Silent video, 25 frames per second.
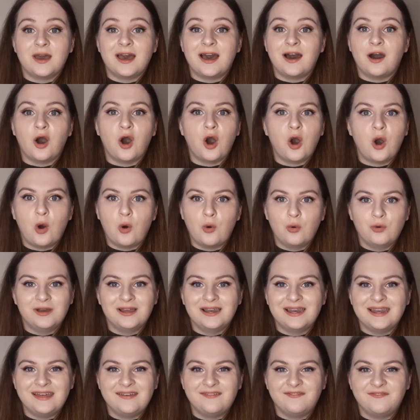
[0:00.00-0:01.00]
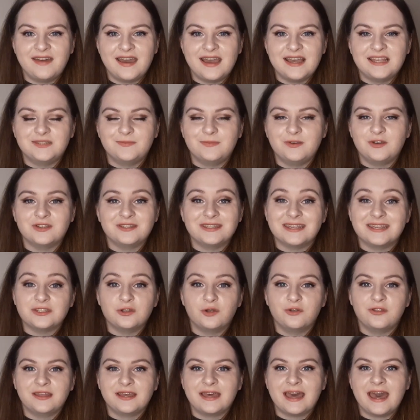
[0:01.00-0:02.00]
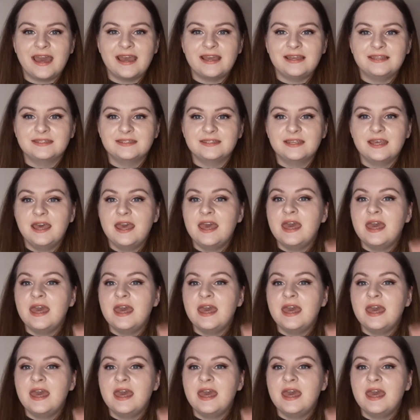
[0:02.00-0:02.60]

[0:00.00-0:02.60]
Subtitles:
a whole clear face, because that's not the case.